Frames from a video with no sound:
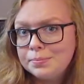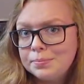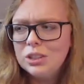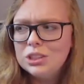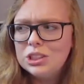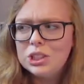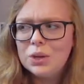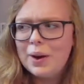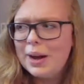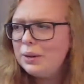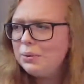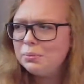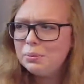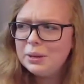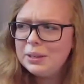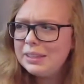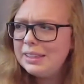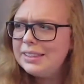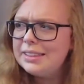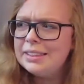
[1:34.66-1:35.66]
So I
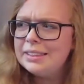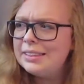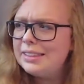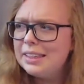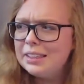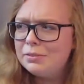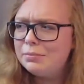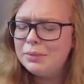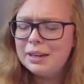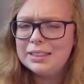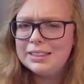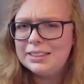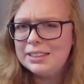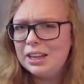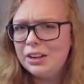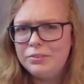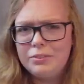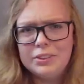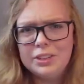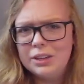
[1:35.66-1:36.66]
really didn't give
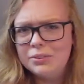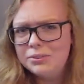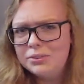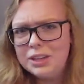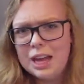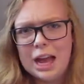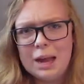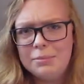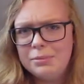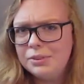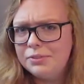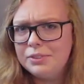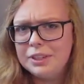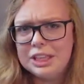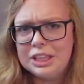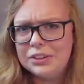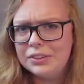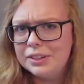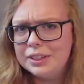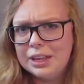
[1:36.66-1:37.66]
myself enough time to
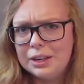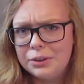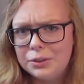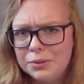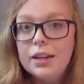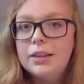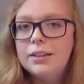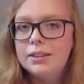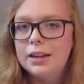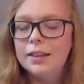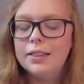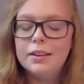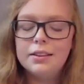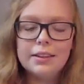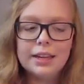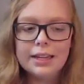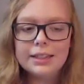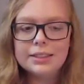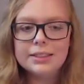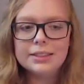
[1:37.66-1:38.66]
figure it out.
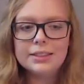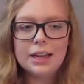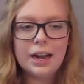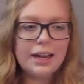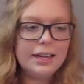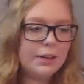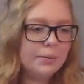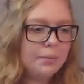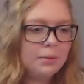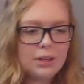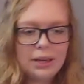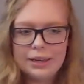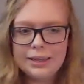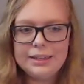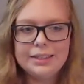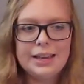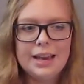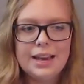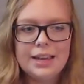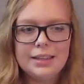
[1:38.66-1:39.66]
Nonetheless, I applied
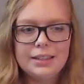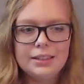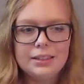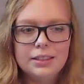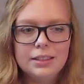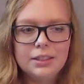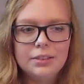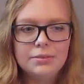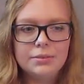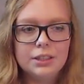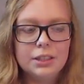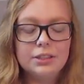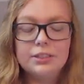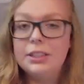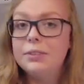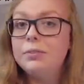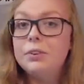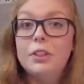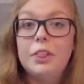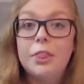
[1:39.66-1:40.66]
again for
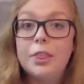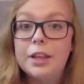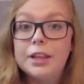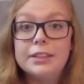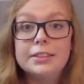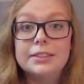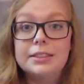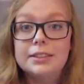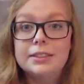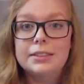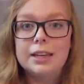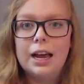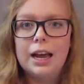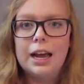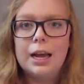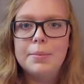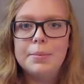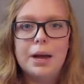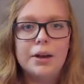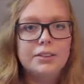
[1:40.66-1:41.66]
different things this
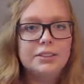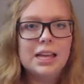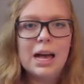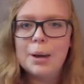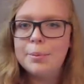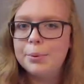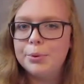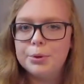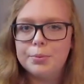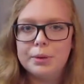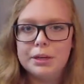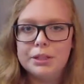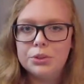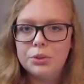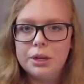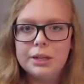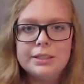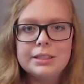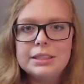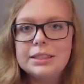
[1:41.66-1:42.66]
time. I was happy with my
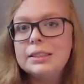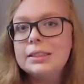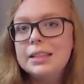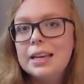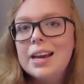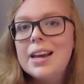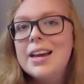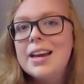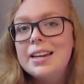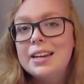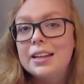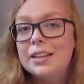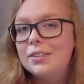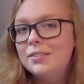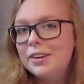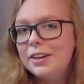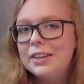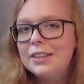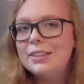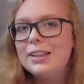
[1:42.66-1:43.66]
choices, and at the
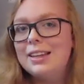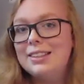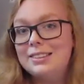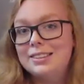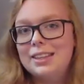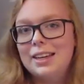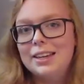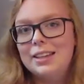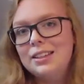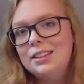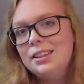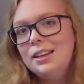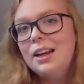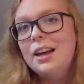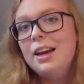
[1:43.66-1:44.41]
very last second,